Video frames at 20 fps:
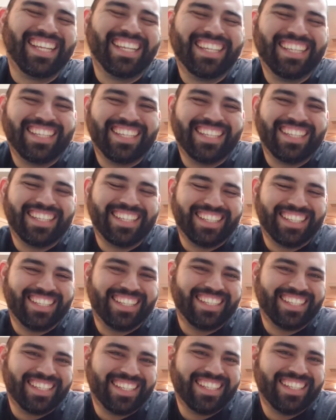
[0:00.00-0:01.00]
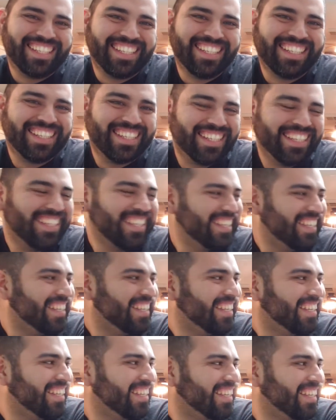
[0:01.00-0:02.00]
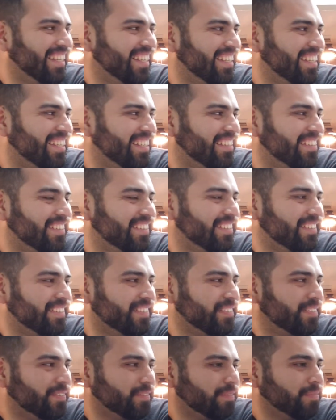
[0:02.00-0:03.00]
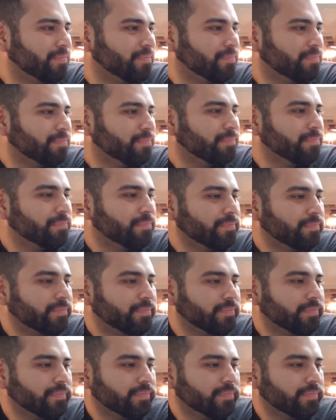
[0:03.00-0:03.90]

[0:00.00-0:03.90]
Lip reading: The person shown says nothing.